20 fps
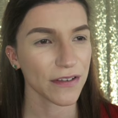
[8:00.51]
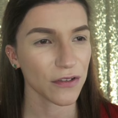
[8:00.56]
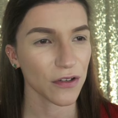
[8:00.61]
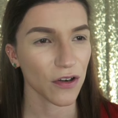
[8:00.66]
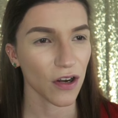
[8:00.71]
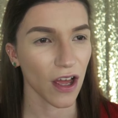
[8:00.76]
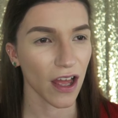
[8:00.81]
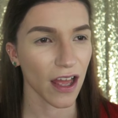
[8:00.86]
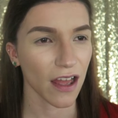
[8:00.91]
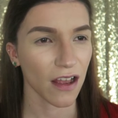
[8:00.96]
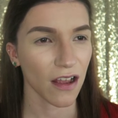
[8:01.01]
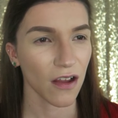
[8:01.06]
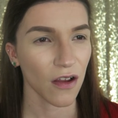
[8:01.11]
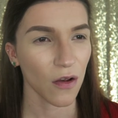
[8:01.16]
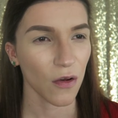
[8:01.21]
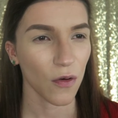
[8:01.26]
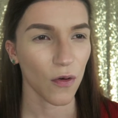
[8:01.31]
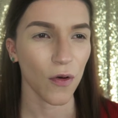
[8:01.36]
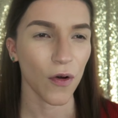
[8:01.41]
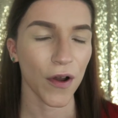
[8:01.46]
it's got like
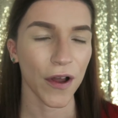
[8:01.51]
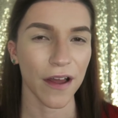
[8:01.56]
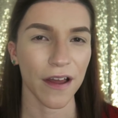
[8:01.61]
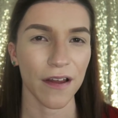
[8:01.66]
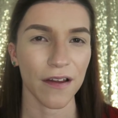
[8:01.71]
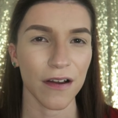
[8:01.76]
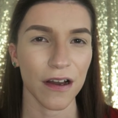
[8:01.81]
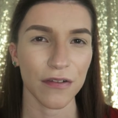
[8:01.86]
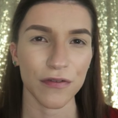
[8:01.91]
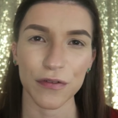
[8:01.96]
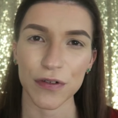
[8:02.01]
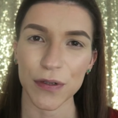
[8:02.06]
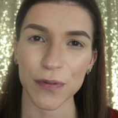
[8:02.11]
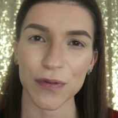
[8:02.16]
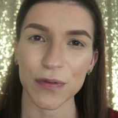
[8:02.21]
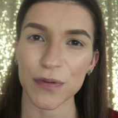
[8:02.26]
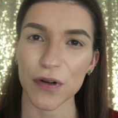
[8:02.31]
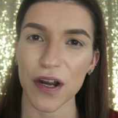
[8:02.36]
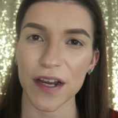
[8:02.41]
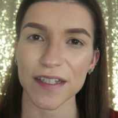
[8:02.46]
quite
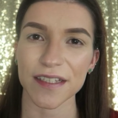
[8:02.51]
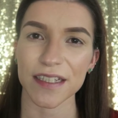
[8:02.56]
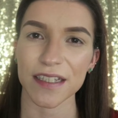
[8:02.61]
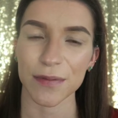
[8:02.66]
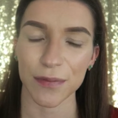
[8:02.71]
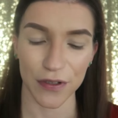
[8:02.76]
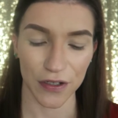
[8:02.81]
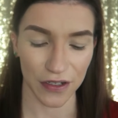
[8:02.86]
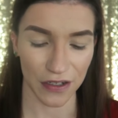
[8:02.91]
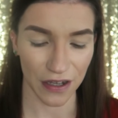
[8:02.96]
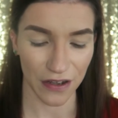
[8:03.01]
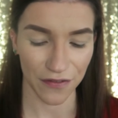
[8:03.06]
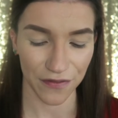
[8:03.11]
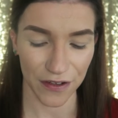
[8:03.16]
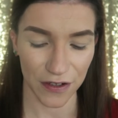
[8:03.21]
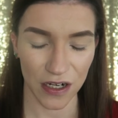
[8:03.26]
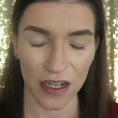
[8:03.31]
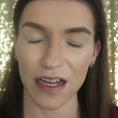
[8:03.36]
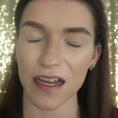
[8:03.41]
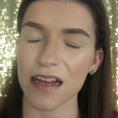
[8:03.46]
affordable prices, but I
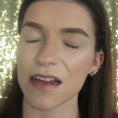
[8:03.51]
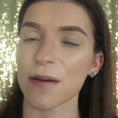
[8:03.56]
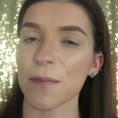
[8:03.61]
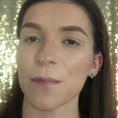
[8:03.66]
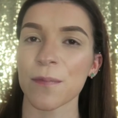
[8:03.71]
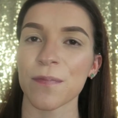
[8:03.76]
feel like